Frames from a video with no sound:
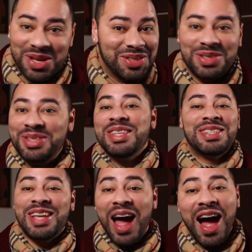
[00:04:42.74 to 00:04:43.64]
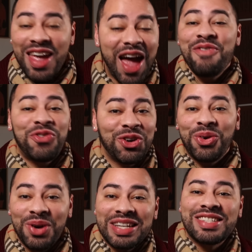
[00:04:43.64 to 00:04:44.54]
is this guy ever
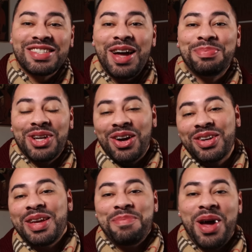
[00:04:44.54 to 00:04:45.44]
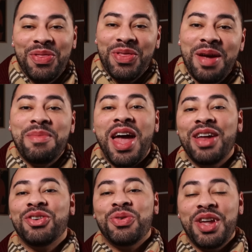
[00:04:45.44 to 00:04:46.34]
going to stop talking about them
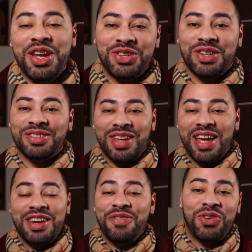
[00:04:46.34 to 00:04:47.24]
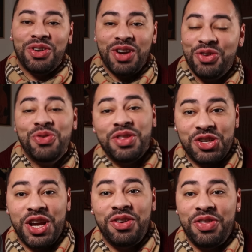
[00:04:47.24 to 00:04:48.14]
and donations? And if you're uh, new to the
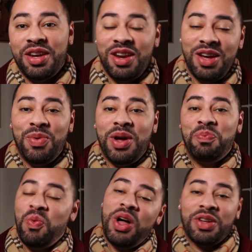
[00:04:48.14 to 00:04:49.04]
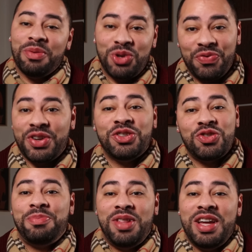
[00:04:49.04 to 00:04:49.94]
channel, then, uh, well, welcome. Don't forget to
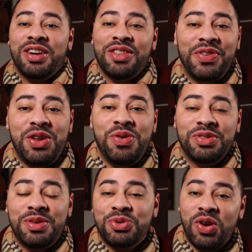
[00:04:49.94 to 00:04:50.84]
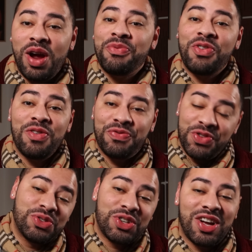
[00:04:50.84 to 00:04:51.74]
drop a like on the video and subscribe for
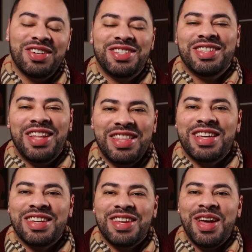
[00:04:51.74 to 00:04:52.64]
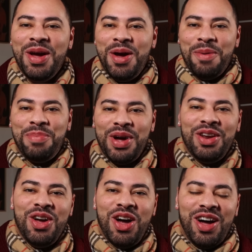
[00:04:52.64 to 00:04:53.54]
future content like this.
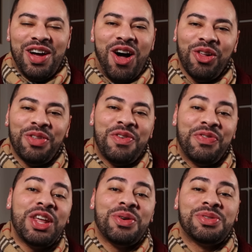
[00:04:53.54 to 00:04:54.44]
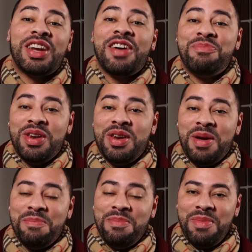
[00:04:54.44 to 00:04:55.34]
But uh, all of the videos that I've
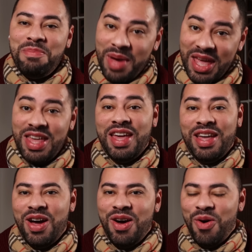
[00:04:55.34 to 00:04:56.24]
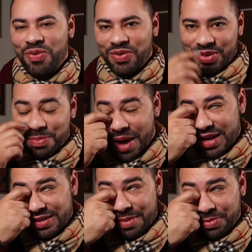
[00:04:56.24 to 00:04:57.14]
been m making uh, over the
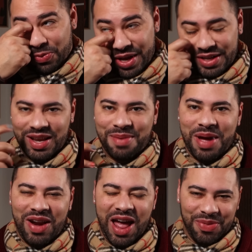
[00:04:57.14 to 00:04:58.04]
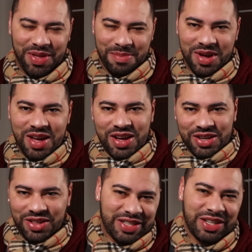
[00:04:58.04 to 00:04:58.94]
past couple weeks about how them
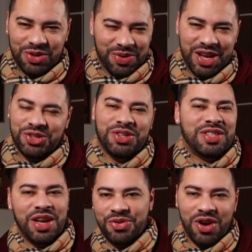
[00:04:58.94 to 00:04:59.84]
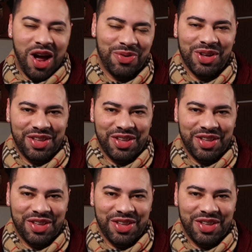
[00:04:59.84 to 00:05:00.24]
collecting donations, how they're not